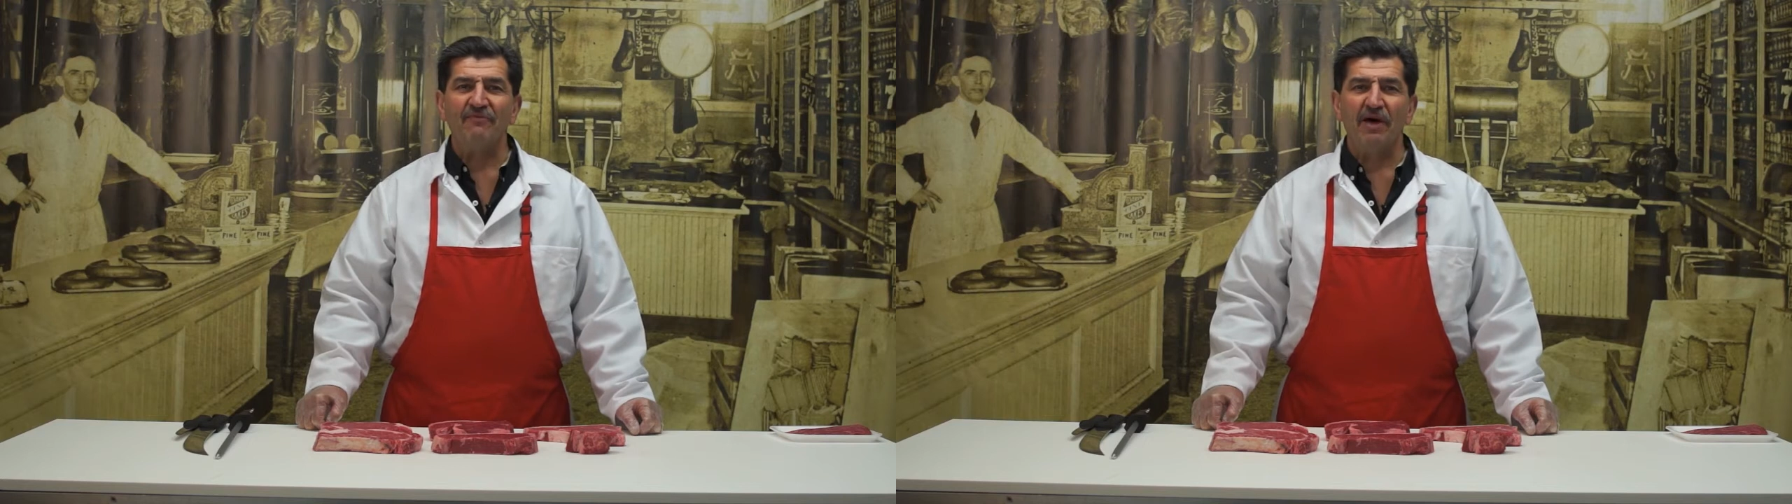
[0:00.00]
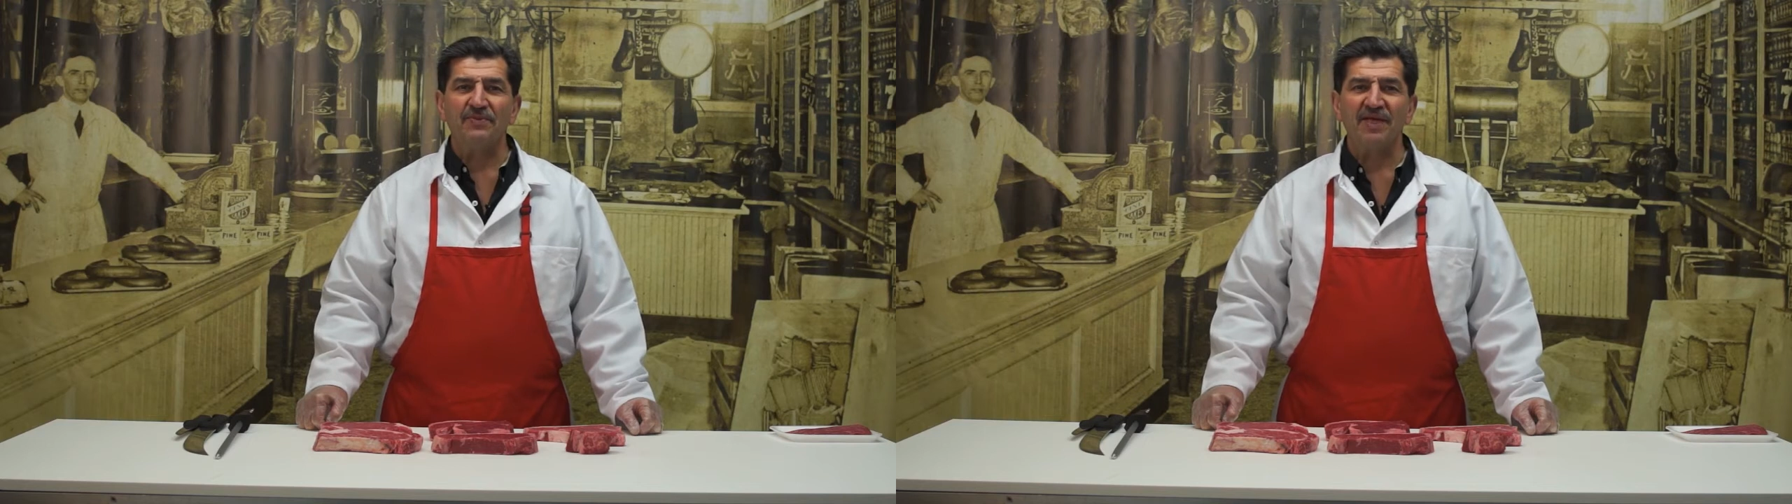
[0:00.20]

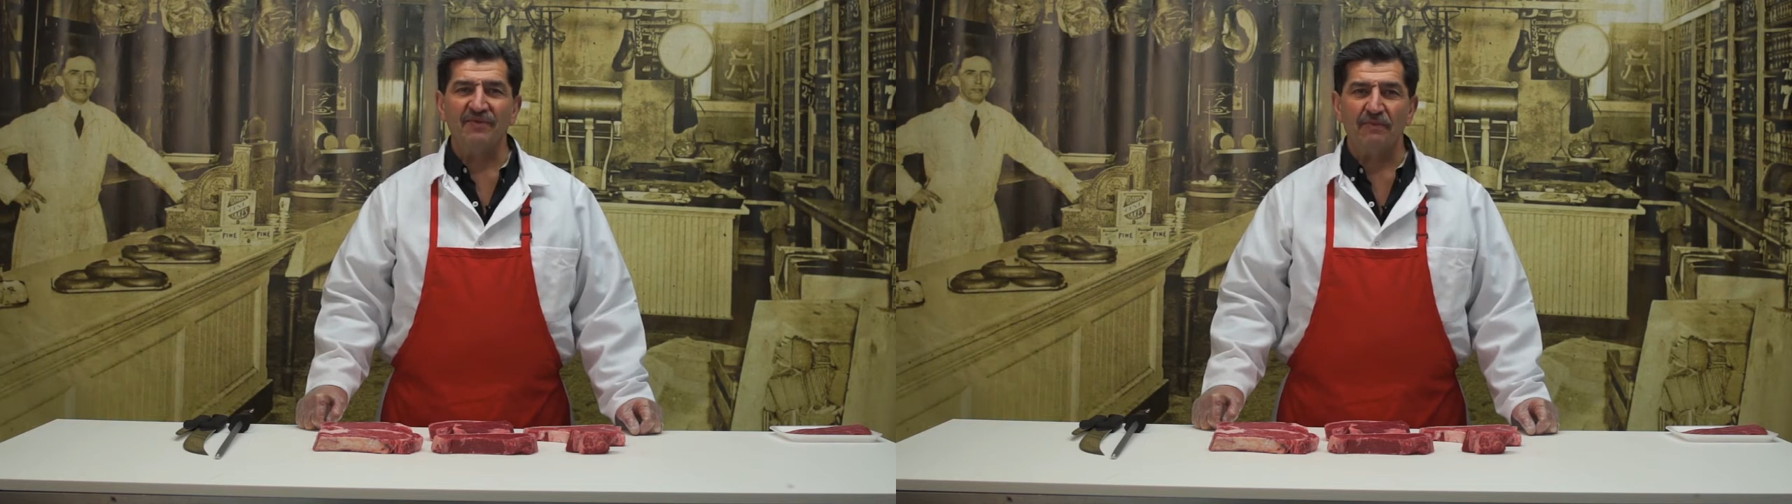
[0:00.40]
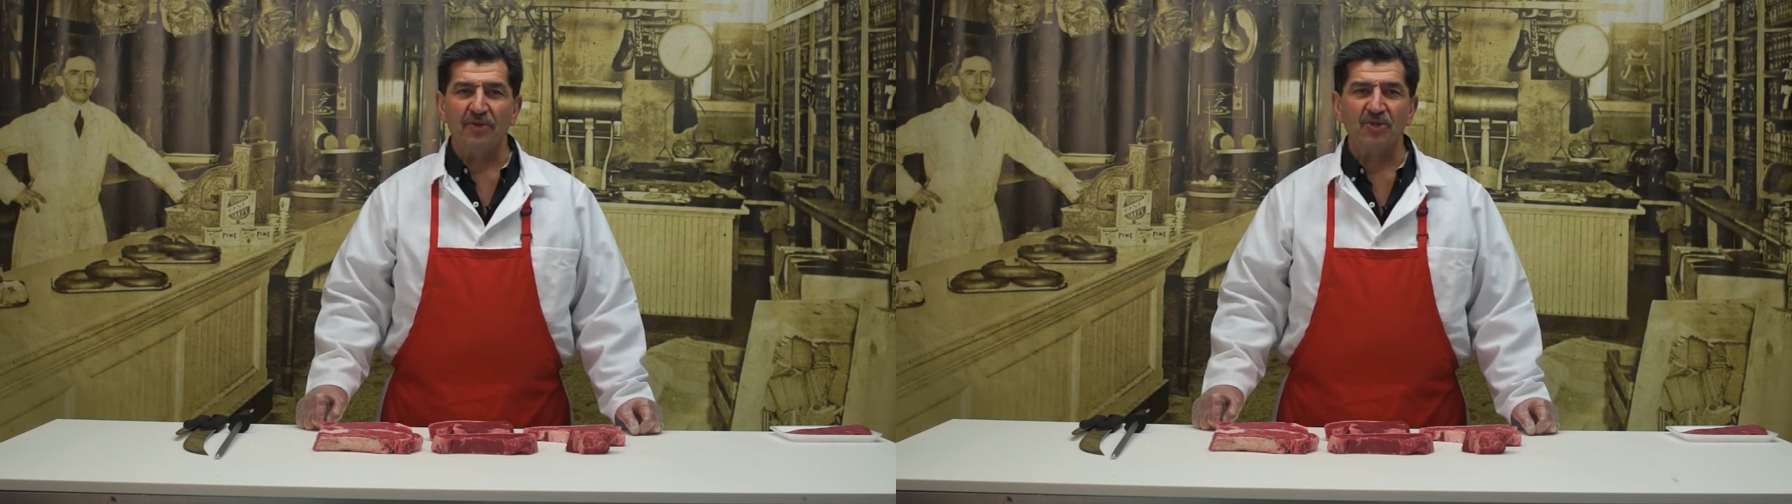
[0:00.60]

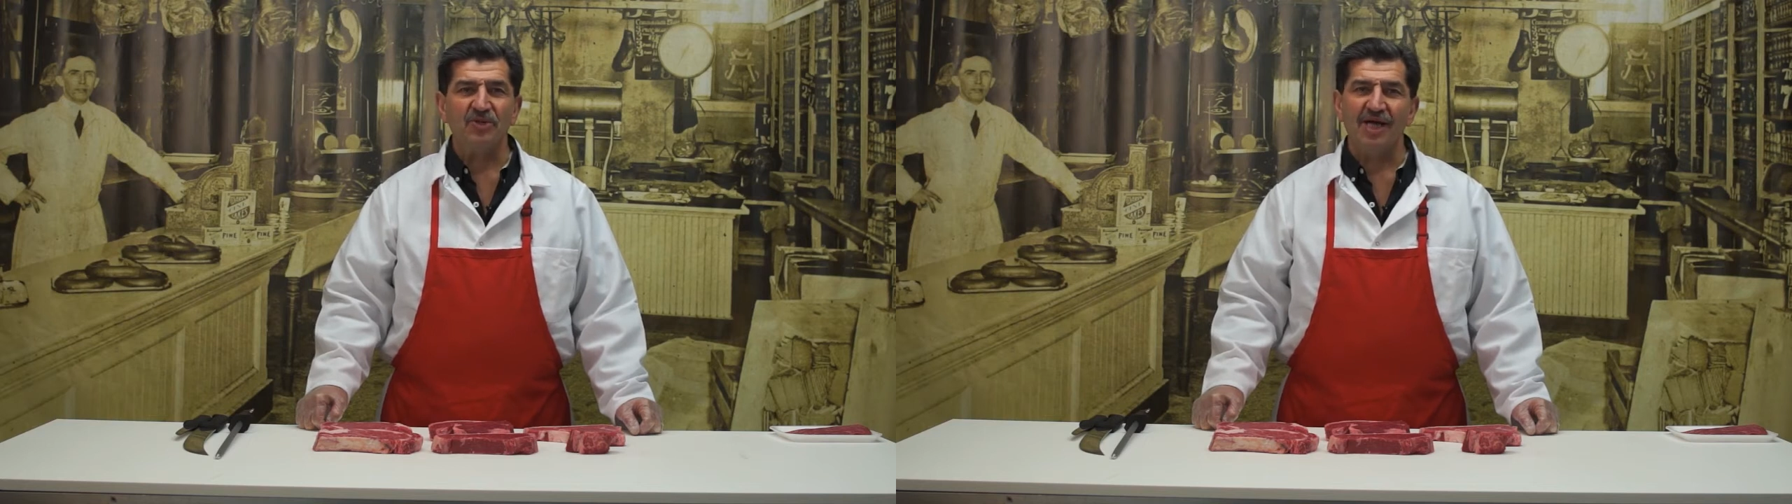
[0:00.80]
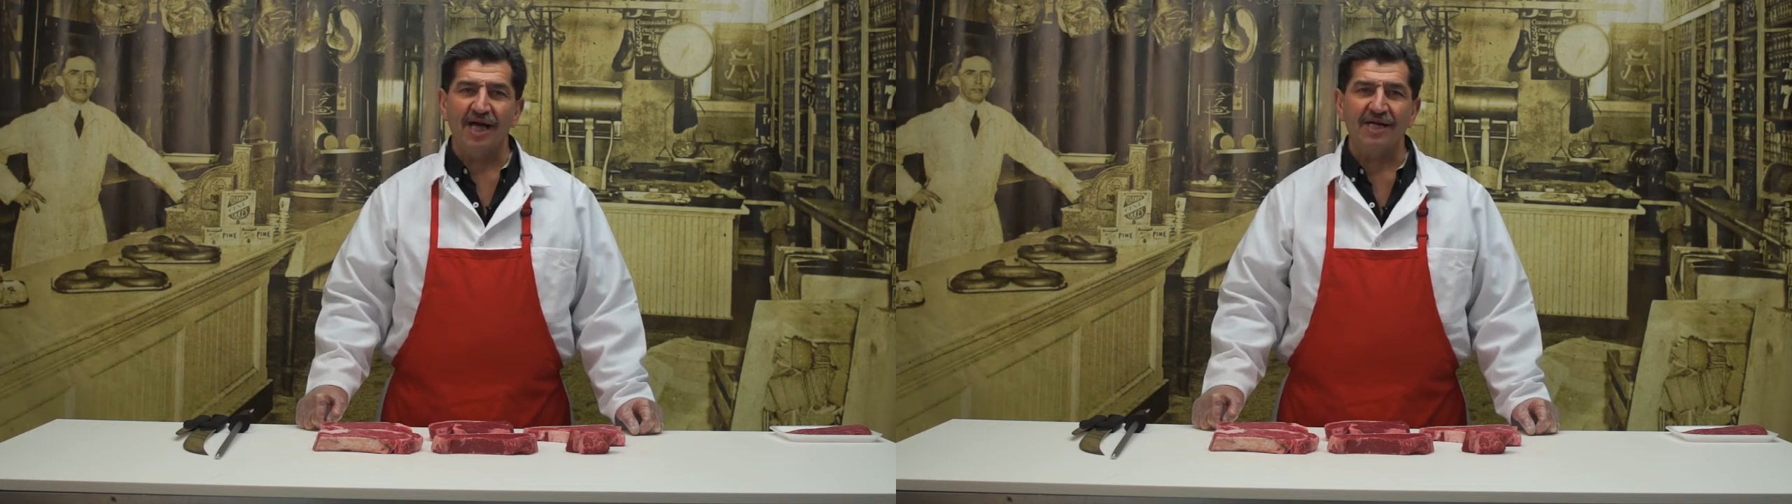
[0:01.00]

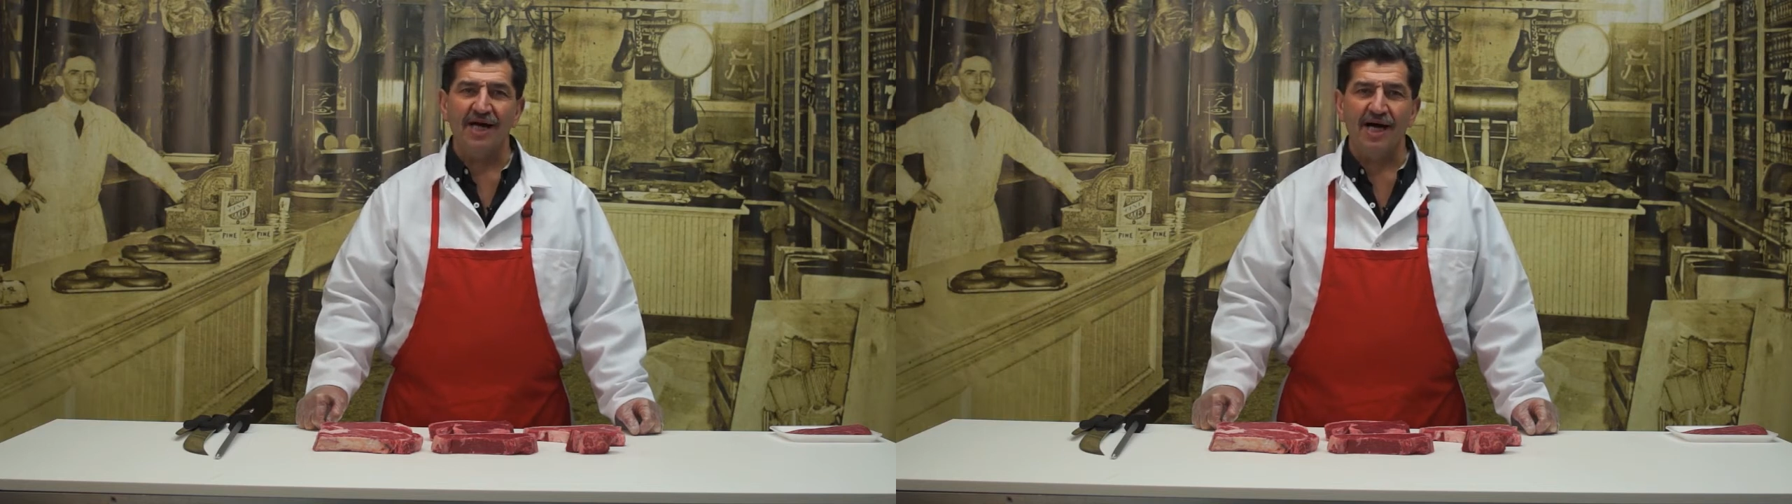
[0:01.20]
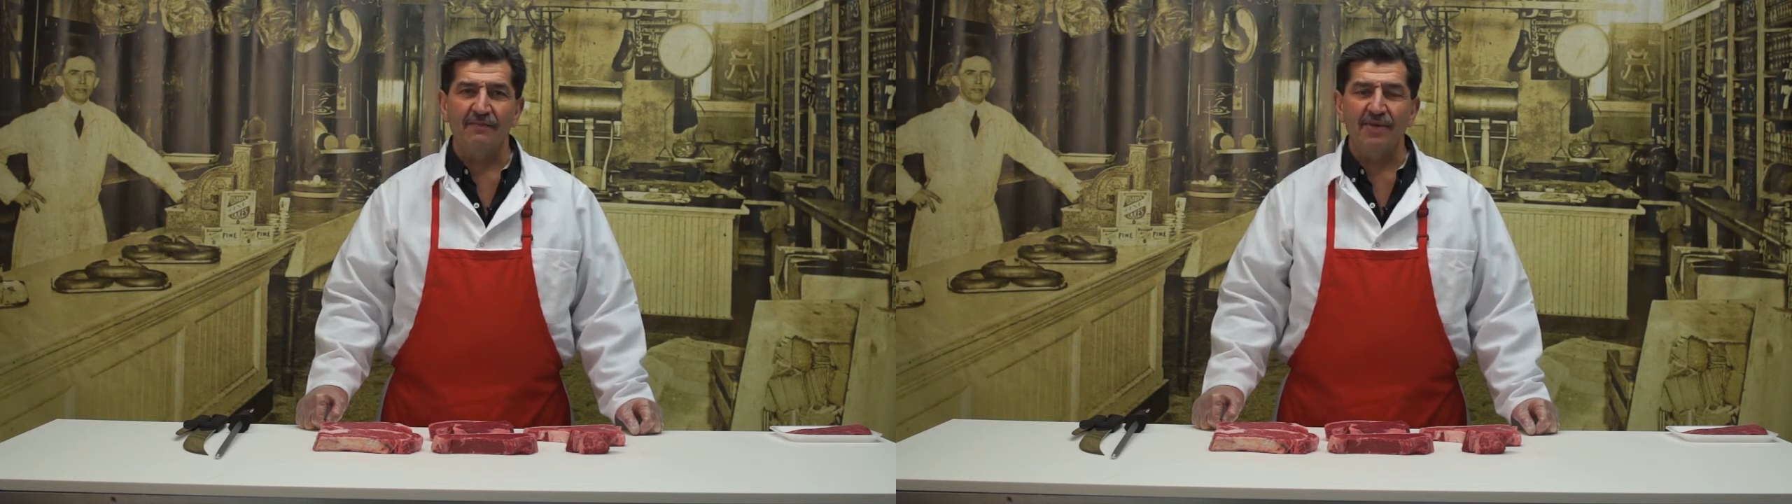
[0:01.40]

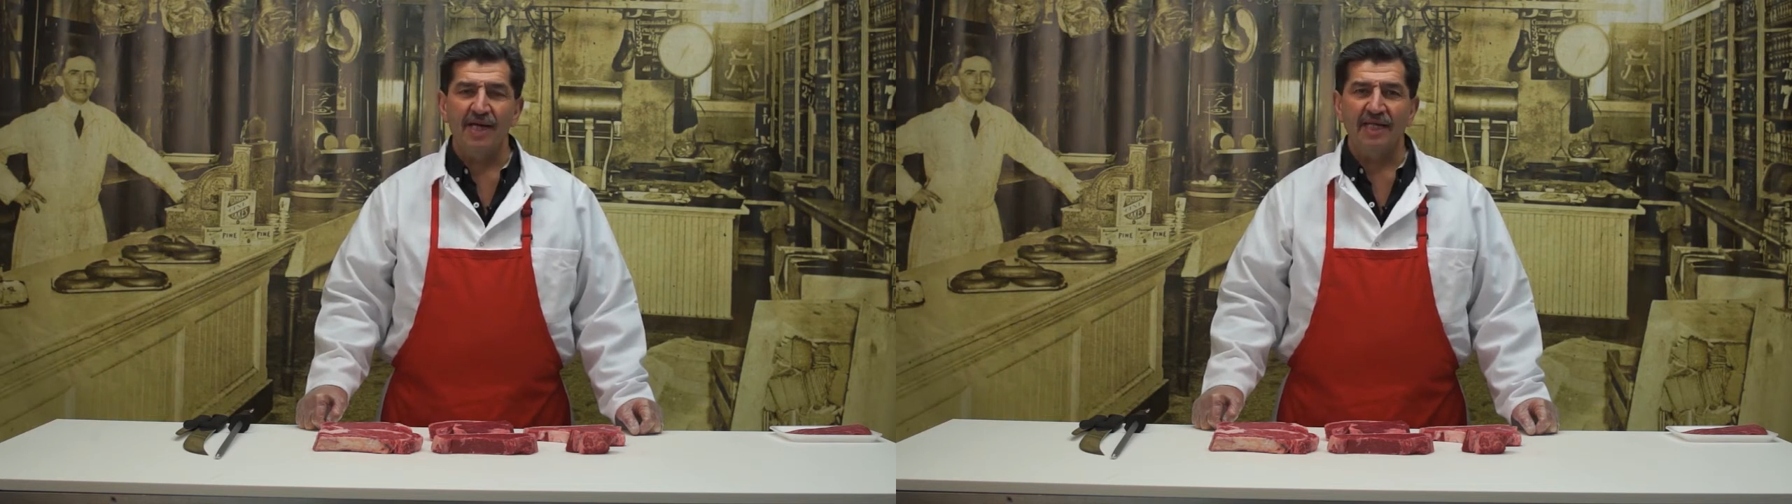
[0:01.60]
HelpSaveTheButchers.com,